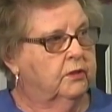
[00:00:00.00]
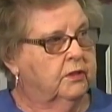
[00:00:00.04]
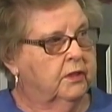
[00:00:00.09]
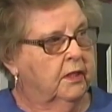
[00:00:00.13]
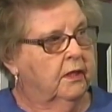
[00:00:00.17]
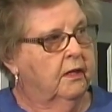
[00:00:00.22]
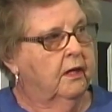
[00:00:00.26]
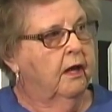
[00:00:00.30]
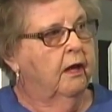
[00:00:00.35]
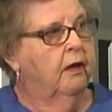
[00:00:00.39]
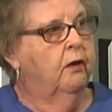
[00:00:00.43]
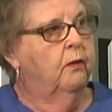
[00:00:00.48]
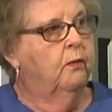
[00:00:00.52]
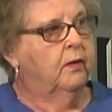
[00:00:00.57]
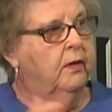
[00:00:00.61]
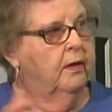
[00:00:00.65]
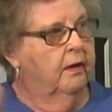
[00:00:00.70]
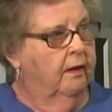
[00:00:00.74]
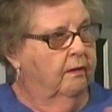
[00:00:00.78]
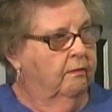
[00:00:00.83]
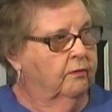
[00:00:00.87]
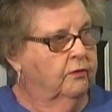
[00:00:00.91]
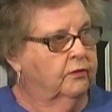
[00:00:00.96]
and go, and
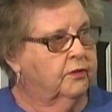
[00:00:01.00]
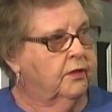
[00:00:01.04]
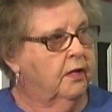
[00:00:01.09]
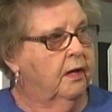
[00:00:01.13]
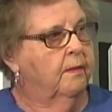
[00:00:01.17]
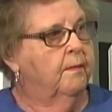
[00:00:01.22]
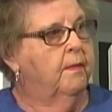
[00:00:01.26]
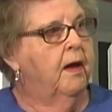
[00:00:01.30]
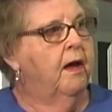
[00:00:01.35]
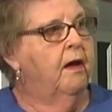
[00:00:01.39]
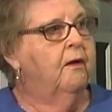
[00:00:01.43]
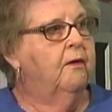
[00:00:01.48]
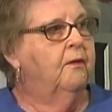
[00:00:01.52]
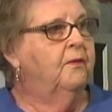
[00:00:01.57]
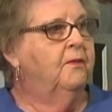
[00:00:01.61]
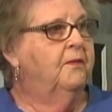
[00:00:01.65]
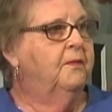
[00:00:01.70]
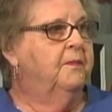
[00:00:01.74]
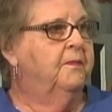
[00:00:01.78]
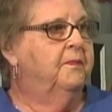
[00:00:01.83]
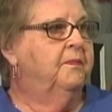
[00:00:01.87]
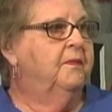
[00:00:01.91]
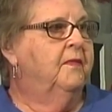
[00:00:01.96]
others come on.
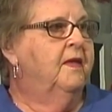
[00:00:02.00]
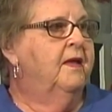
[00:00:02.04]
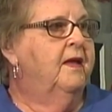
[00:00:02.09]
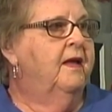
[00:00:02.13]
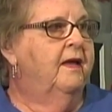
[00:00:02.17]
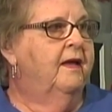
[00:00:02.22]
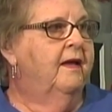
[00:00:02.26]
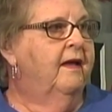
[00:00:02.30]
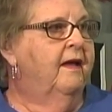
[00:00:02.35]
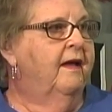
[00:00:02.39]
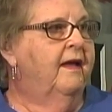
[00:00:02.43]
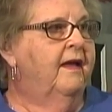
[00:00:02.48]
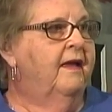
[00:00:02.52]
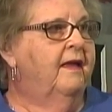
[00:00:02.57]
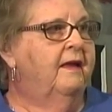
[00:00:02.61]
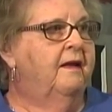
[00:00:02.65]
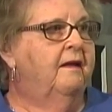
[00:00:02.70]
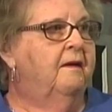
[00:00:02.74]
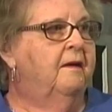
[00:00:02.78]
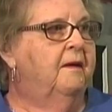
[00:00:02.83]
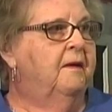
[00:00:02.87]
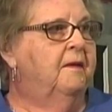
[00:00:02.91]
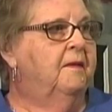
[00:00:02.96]
And
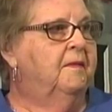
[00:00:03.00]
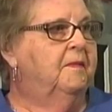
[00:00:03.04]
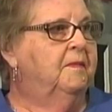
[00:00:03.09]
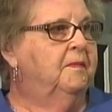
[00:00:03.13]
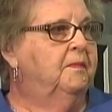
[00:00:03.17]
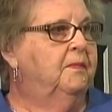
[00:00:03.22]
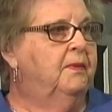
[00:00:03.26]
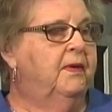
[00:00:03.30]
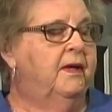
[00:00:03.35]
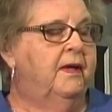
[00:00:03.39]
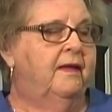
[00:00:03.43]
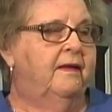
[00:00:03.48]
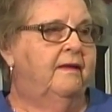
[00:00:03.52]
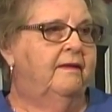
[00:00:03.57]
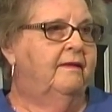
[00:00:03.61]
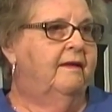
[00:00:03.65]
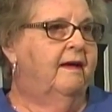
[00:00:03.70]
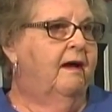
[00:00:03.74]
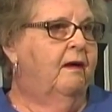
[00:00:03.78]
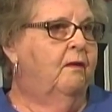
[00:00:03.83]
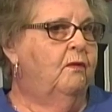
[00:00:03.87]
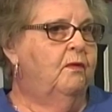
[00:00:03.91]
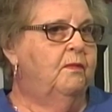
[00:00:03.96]
but
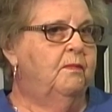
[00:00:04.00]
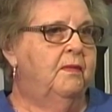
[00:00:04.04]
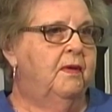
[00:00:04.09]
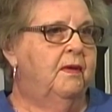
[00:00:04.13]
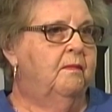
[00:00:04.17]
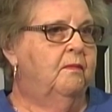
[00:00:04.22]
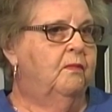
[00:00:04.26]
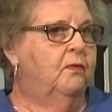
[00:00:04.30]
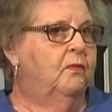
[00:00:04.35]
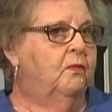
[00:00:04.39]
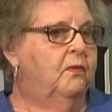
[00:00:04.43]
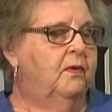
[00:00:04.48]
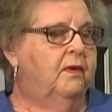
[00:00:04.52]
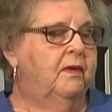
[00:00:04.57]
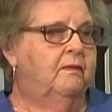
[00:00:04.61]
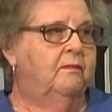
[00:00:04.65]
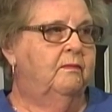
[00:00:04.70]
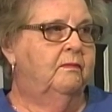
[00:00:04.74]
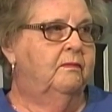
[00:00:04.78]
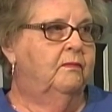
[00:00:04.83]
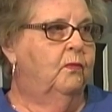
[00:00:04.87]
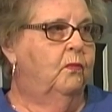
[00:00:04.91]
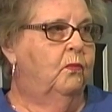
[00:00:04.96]
I remember when
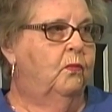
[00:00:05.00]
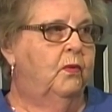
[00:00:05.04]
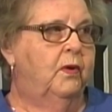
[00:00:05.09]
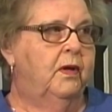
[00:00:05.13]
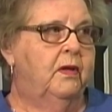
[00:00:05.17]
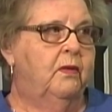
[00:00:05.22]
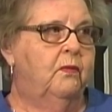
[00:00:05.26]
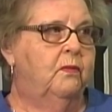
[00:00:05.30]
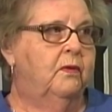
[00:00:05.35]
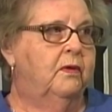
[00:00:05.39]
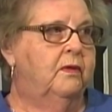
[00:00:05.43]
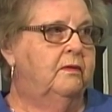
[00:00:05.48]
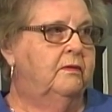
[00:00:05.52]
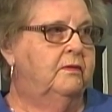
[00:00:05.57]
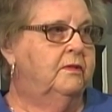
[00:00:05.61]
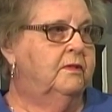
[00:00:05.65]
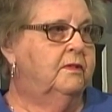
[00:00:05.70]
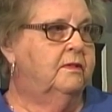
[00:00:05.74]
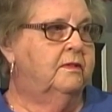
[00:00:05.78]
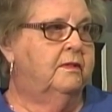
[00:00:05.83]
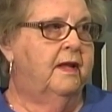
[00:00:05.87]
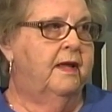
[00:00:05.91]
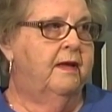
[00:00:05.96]
we would
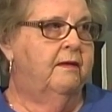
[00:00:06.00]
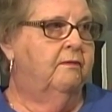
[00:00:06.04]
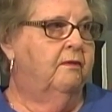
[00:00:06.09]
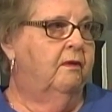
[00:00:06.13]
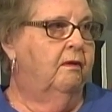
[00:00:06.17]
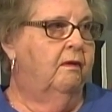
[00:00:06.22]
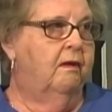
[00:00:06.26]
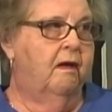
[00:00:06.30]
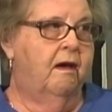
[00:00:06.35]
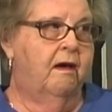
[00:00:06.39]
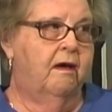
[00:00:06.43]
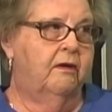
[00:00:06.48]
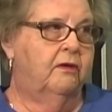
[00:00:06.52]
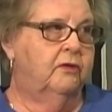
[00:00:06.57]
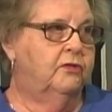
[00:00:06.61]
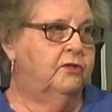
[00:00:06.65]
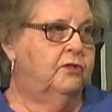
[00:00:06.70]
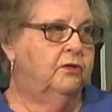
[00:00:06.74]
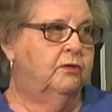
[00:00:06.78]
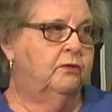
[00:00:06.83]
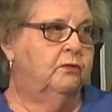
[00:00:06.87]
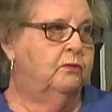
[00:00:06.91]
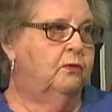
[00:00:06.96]
just have a lot of
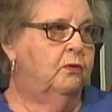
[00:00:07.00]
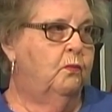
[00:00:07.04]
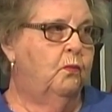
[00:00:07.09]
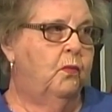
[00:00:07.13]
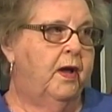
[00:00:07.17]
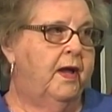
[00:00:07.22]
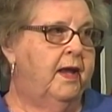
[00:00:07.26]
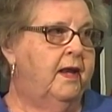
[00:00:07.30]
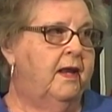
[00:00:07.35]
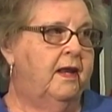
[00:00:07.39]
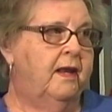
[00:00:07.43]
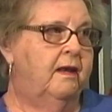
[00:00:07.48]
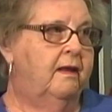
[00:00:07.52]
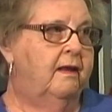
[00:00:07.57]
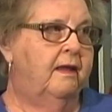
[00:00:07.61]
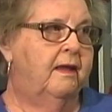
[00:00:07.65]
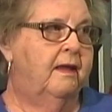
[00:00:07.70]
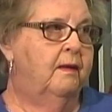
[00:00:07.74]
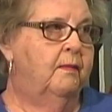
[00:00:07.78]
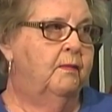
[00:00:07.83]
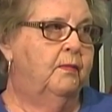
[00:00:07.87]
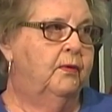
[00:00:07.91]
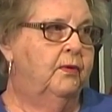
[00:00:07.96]
children waiting to
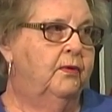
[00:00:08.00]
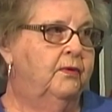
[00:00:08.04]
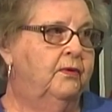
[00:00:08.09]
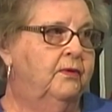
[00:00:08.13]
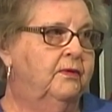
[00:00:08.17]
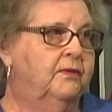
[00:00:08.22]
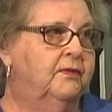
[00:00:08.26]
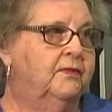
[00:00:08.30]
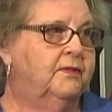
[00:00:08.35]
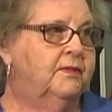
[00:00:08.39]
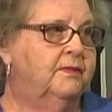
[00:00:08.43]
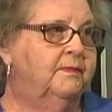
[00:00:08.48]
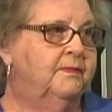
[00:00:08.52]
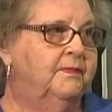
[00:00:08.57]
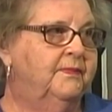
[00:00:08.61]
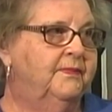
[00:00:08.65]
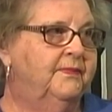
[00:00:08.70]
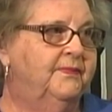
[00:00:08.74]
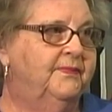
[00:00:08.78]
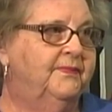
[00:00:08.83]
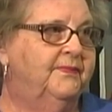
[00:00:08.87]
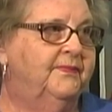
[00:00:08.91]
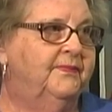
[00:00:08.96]
get
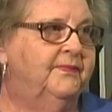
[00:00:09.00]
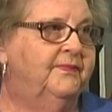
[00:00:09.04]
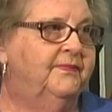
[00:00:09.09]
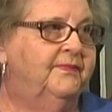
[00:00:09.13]
books.